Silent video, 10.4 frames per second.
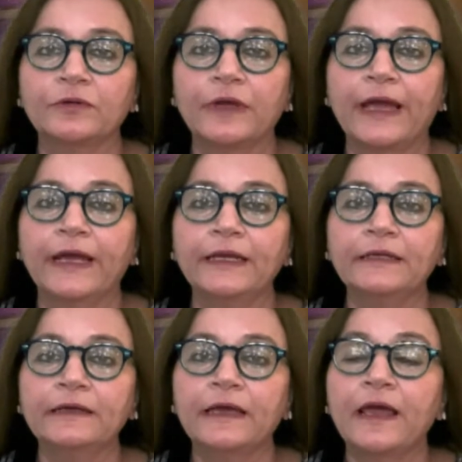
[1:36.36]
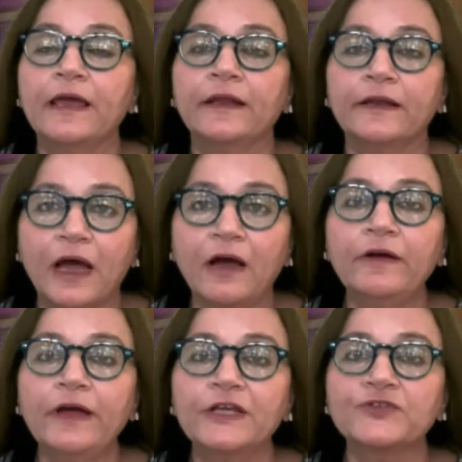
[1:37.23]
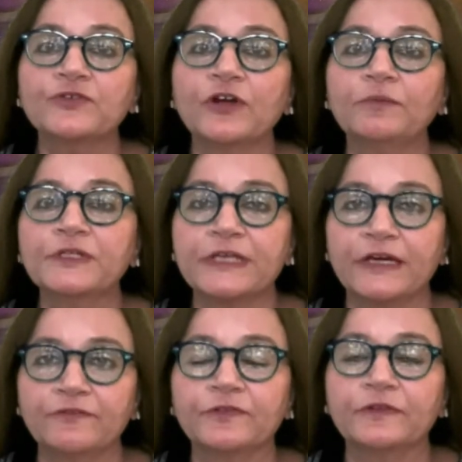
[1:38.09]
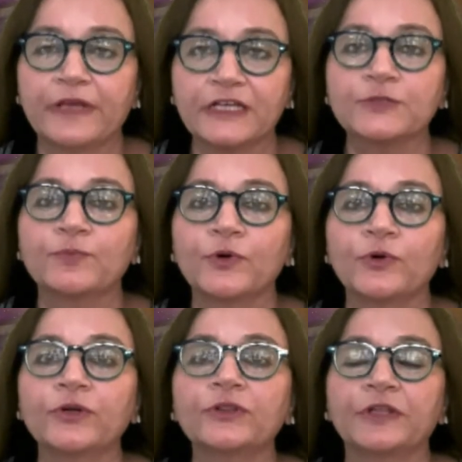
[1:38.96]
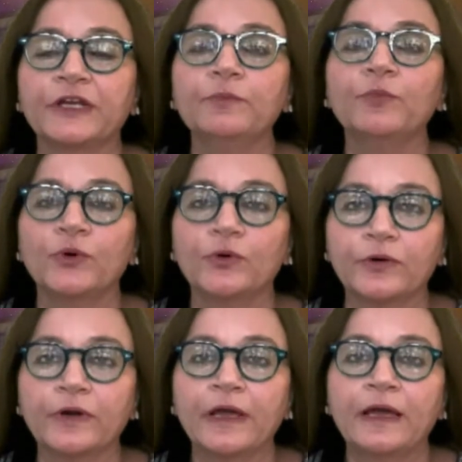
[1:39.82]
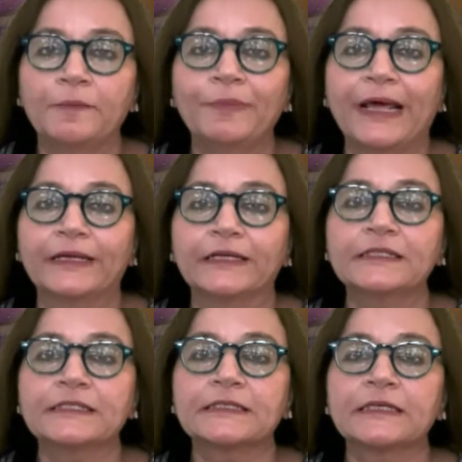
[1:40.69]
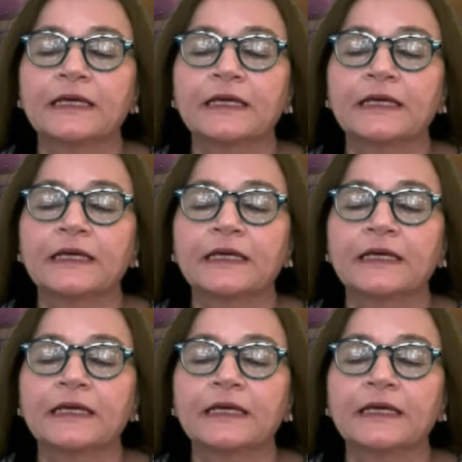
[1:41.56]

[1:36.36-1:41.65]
and now astronomers have explored 3 more planets: